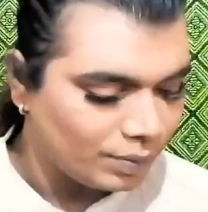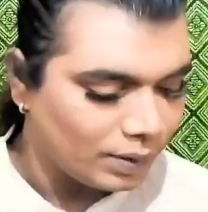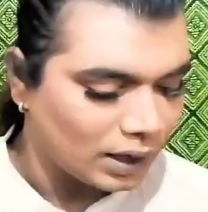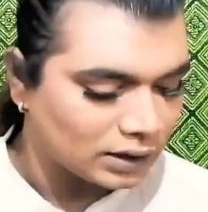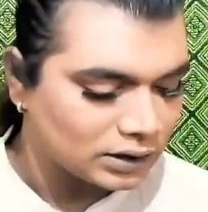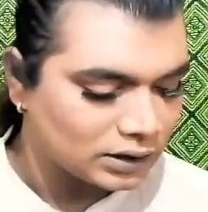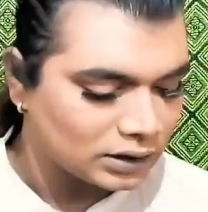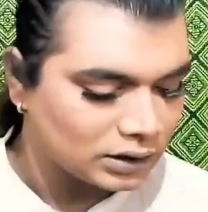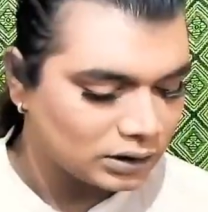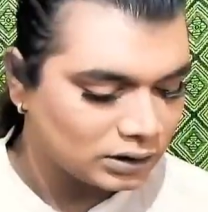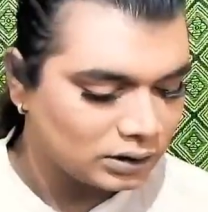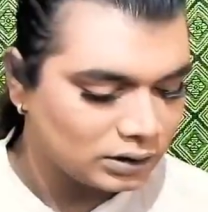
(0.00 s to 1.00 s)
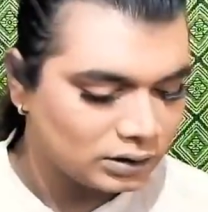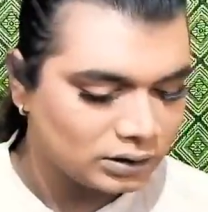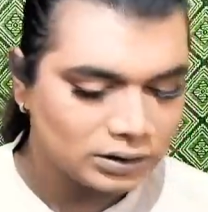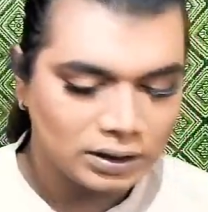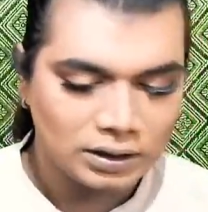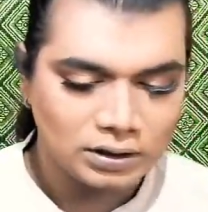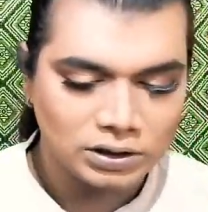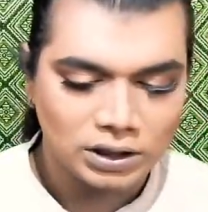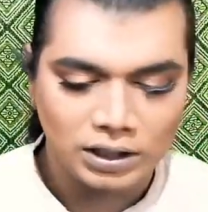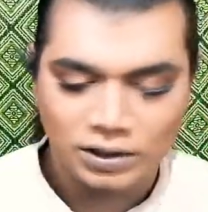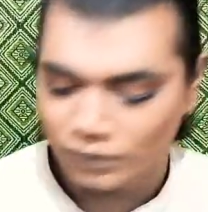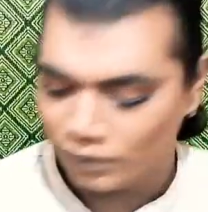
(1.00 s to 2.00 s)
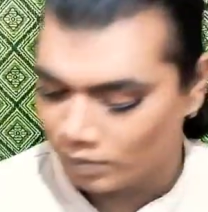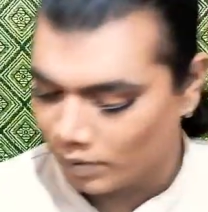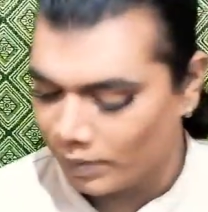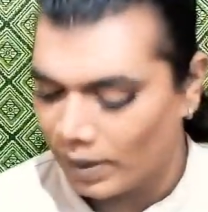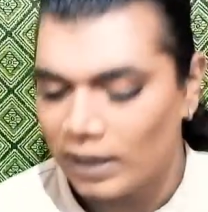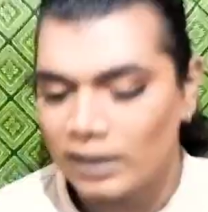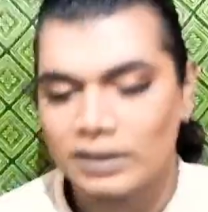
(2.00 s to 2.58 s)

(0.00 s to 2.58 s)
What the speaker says: blushing shade from the palette.